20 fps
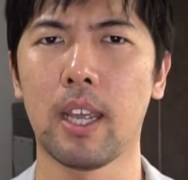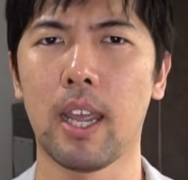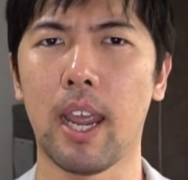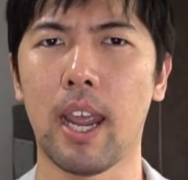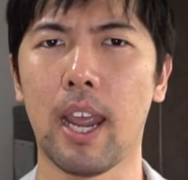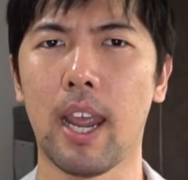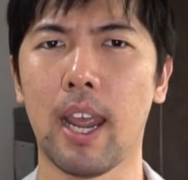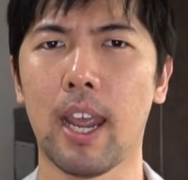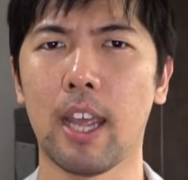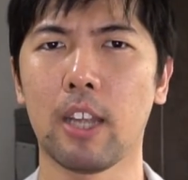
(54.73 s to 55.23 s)

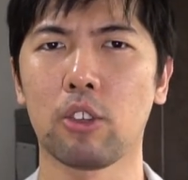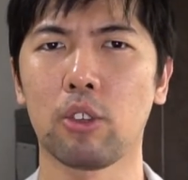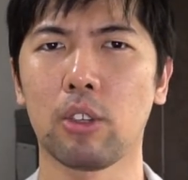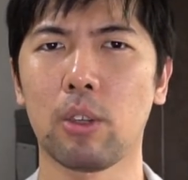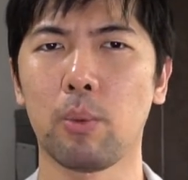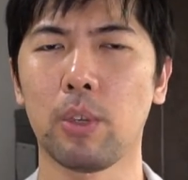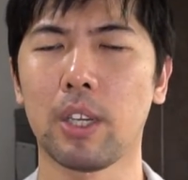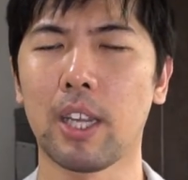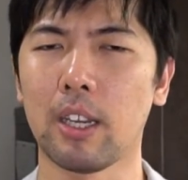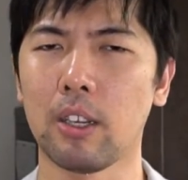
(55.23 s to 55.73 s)
and so
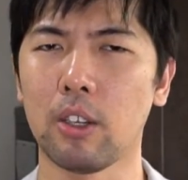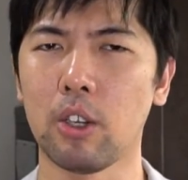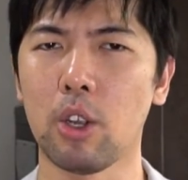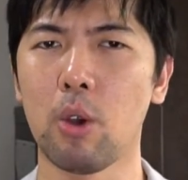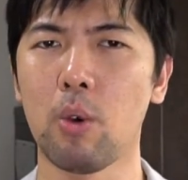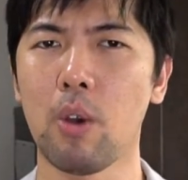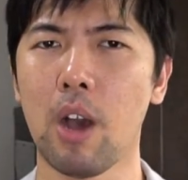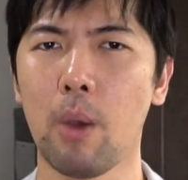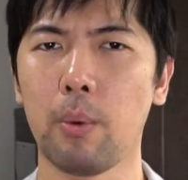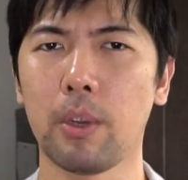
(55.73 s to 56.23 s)
that we can
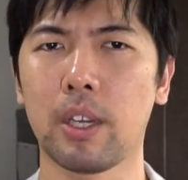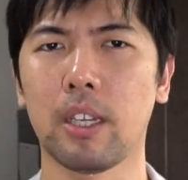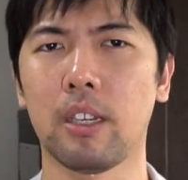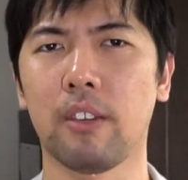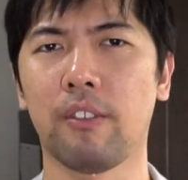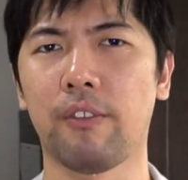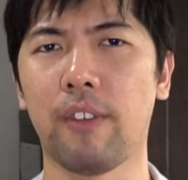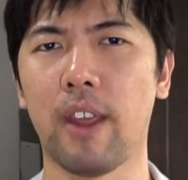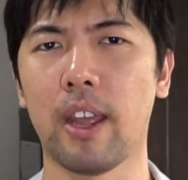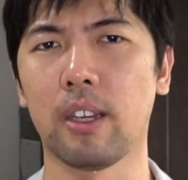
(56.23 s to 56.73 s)
know how we can
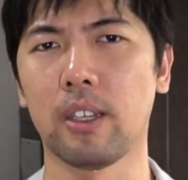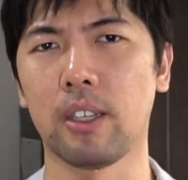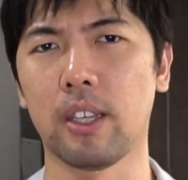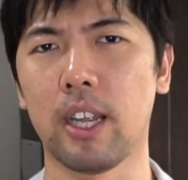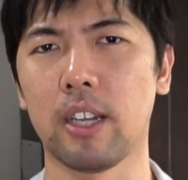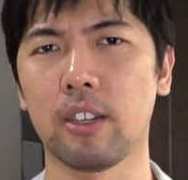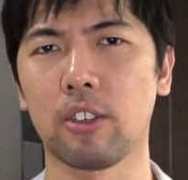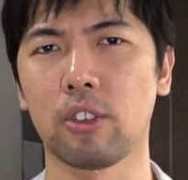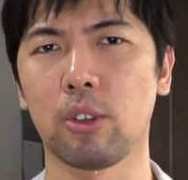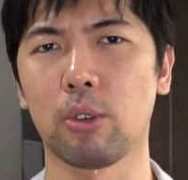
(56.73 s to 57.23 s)
defend
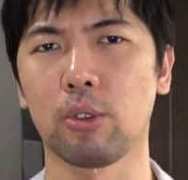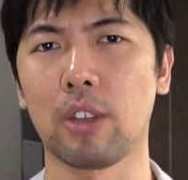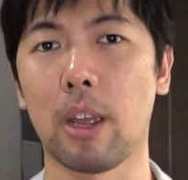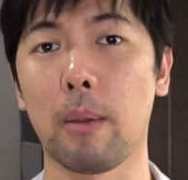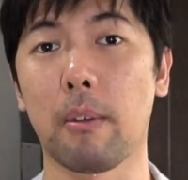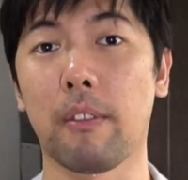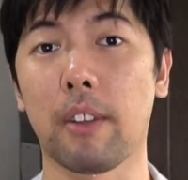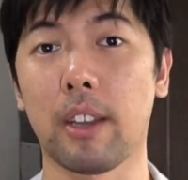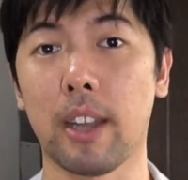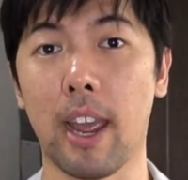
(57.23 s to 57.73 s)
against those
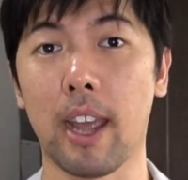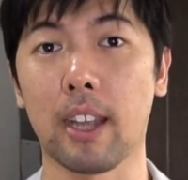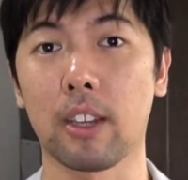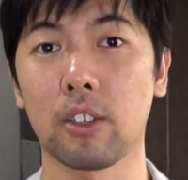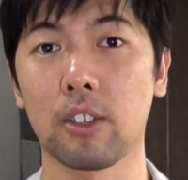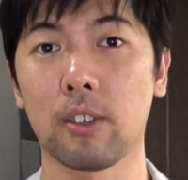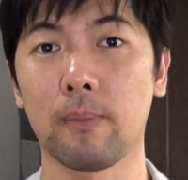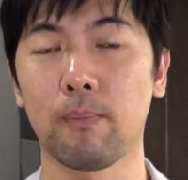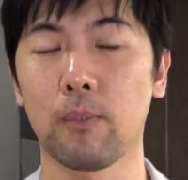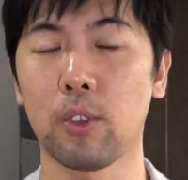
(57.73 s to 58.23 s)
type of
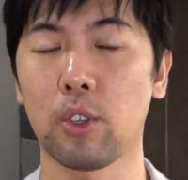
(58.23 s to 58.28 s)
attacks.